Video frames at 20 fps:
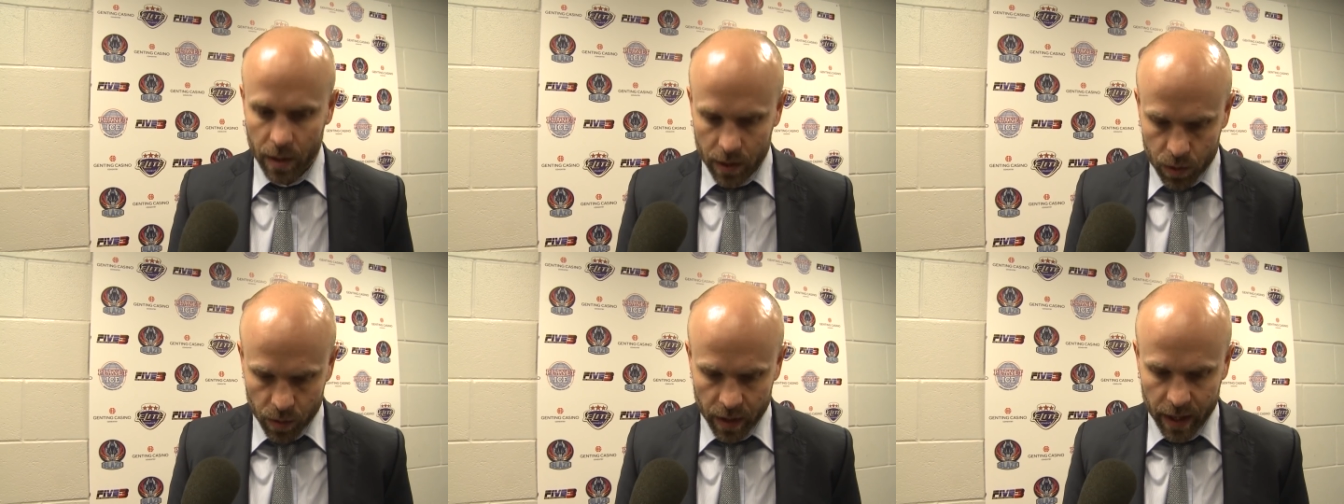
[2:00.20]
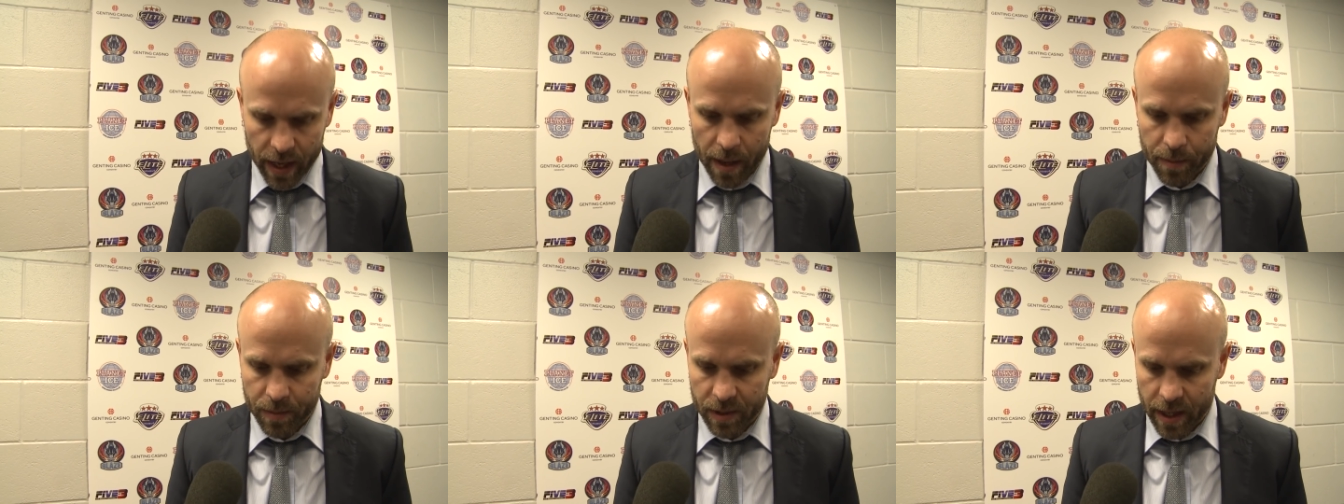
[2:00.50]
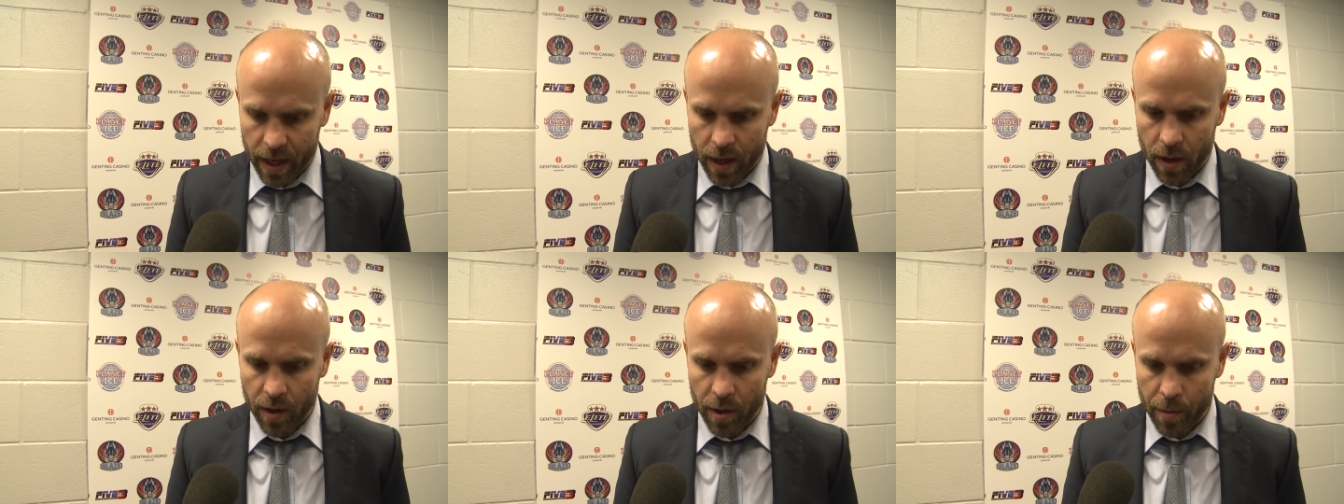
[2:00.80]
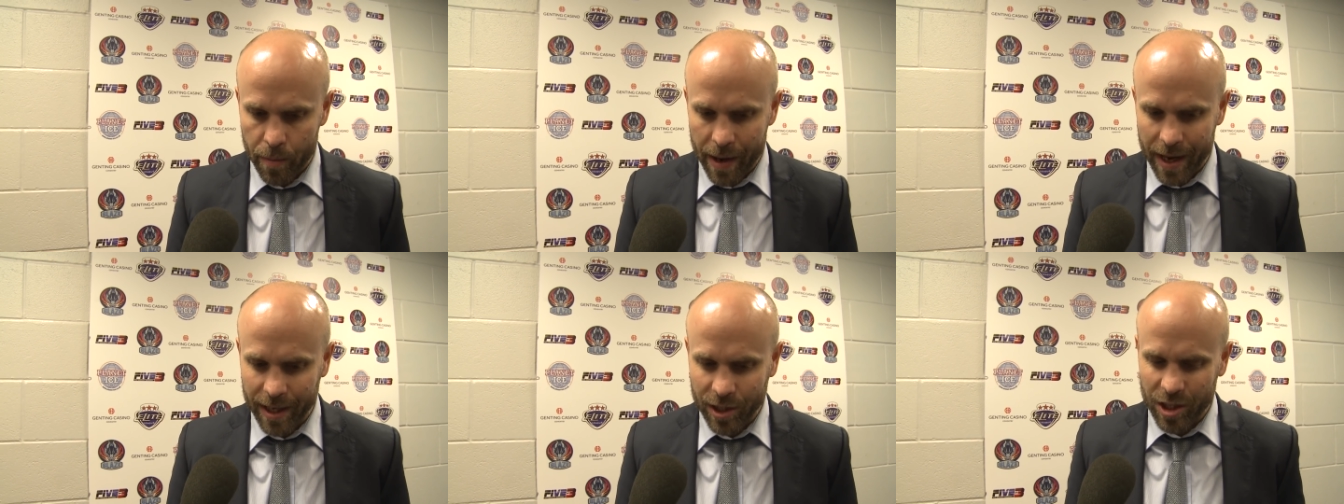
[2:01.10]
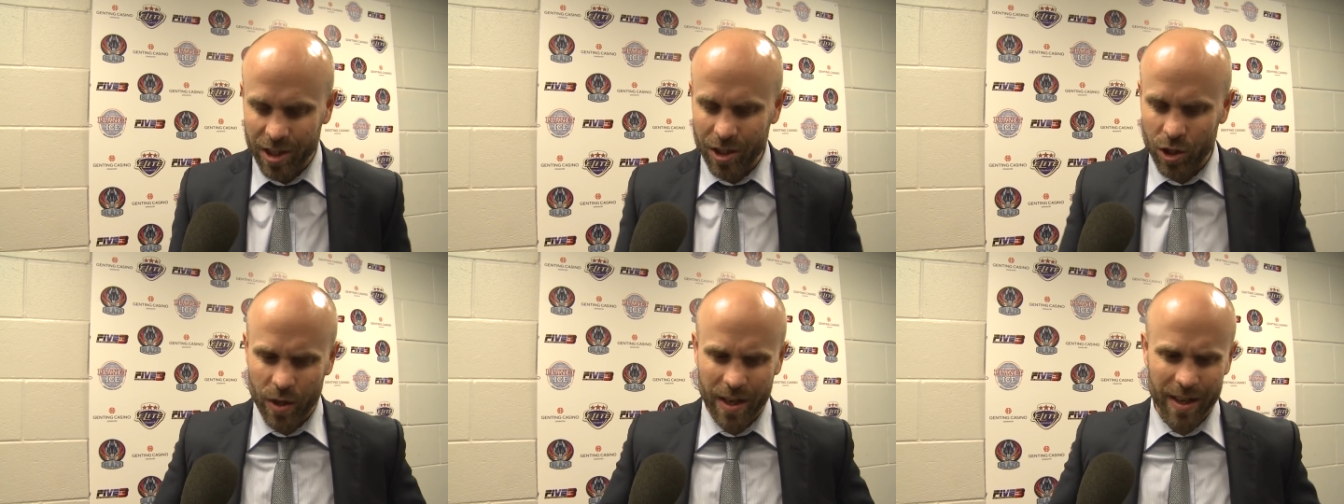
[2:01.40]
that's what I kept saying on the bench
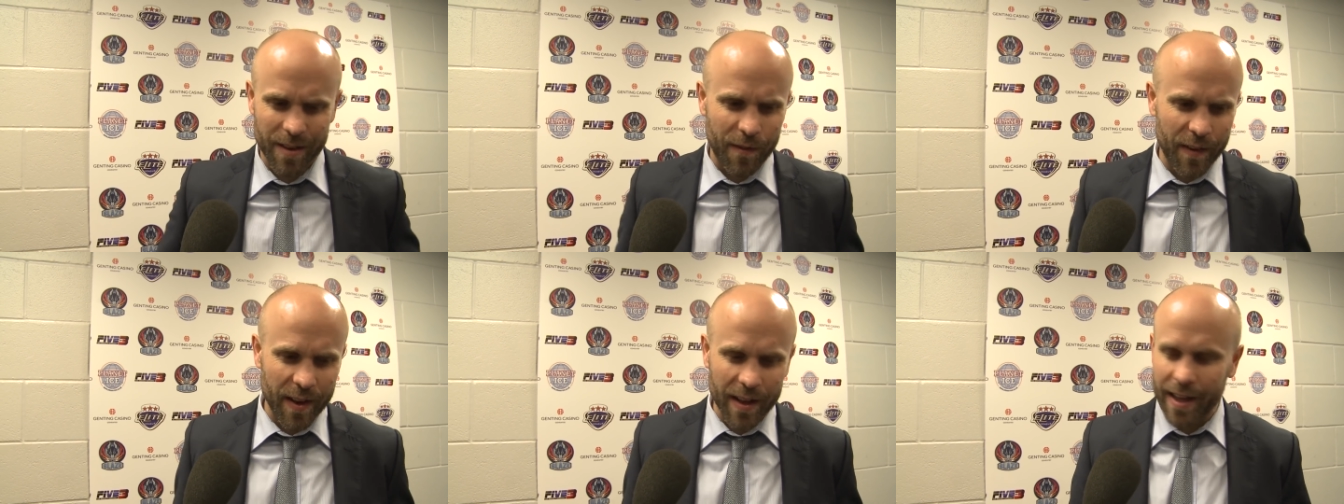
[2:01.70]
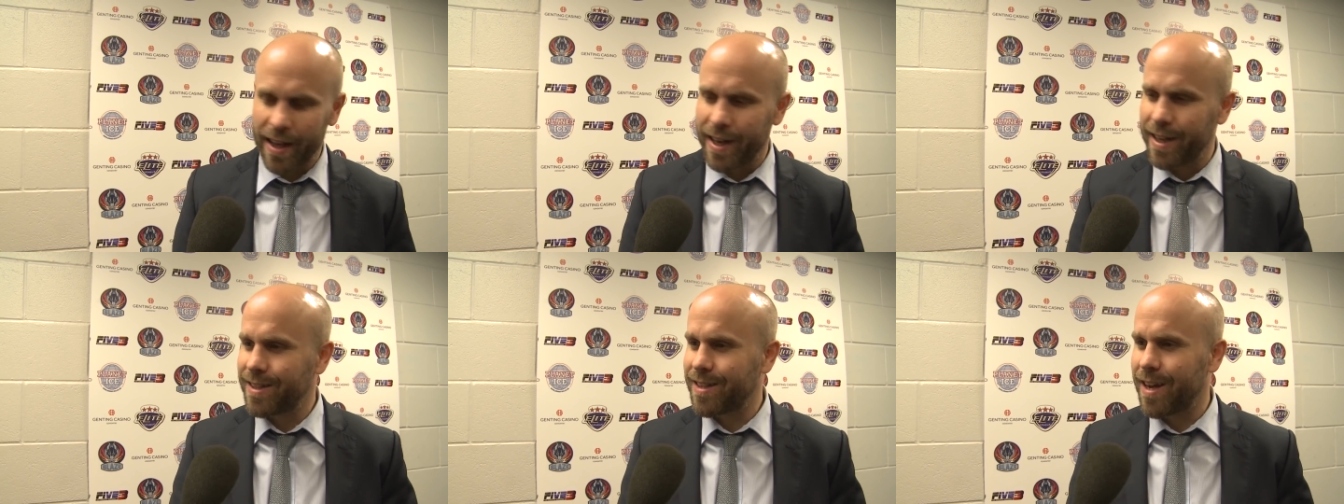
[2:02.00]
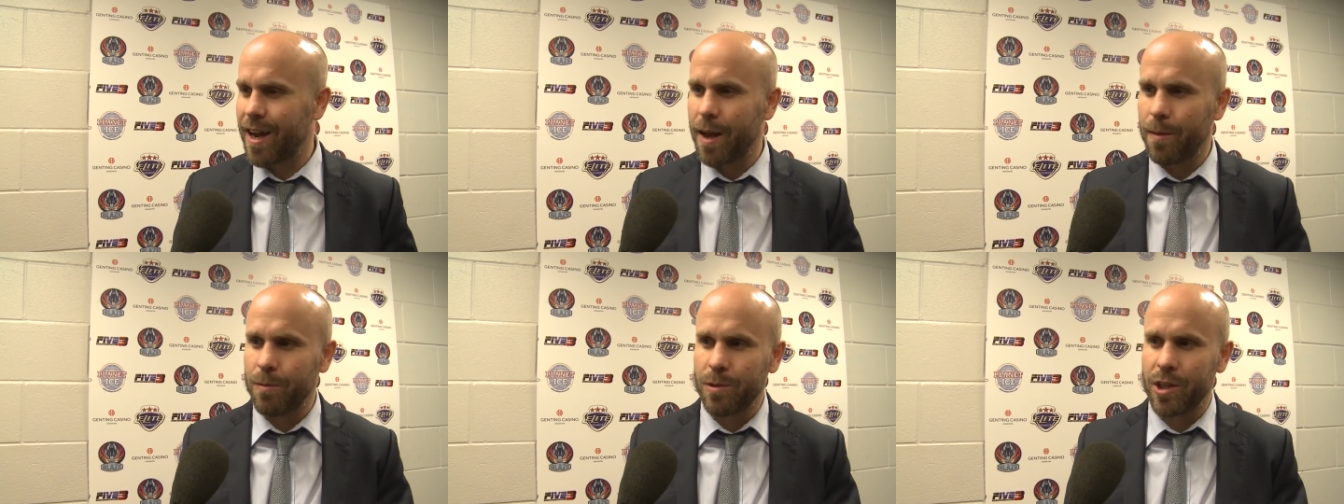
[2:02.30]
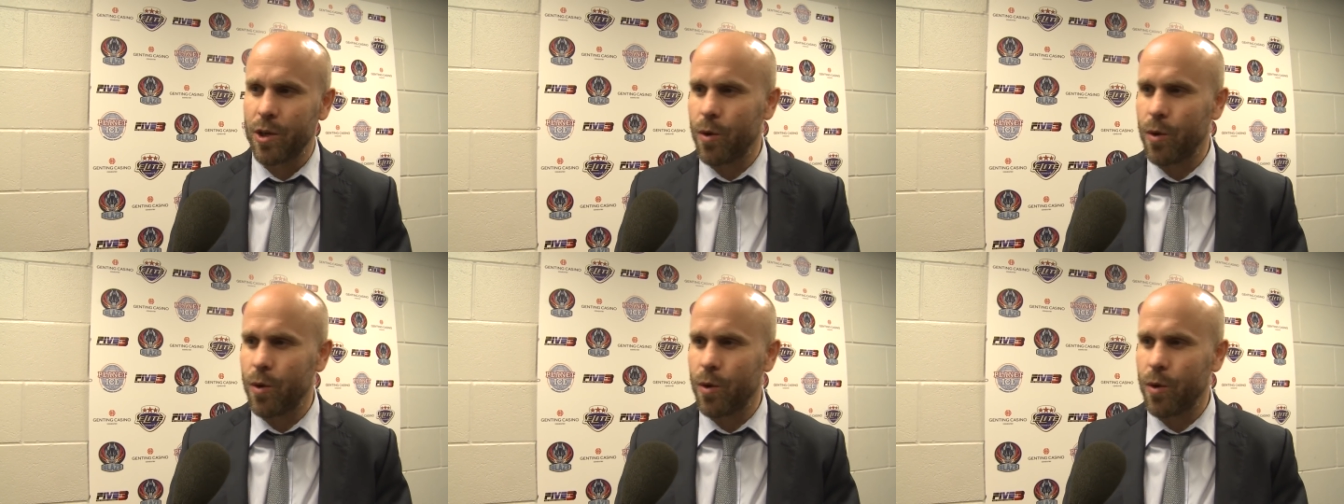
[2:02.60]
because you could feel it at times.